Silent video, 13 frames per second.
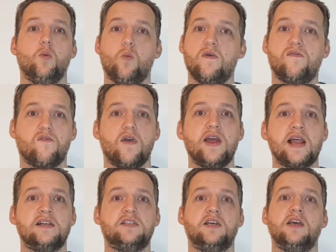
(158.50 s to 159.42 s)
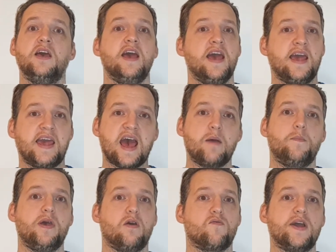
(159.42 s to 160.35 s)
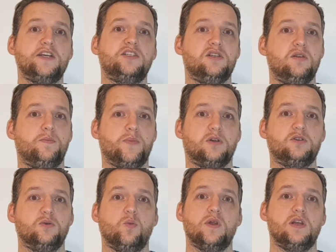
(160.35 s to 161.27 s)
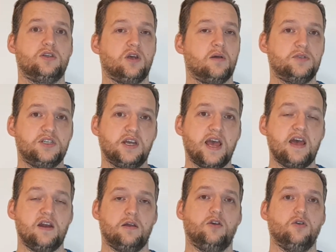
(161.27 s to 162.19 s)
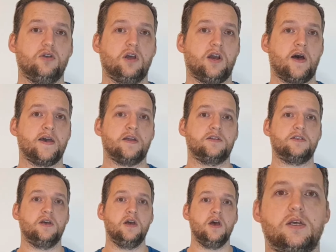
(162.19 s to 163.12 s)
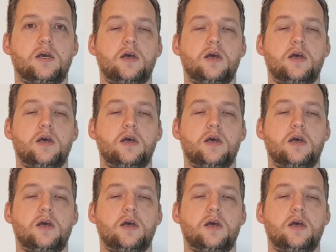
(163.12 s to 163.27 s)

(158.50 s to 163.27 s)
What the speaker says: With freelancing, it can be a race to the bottom when it comes to getting a good client.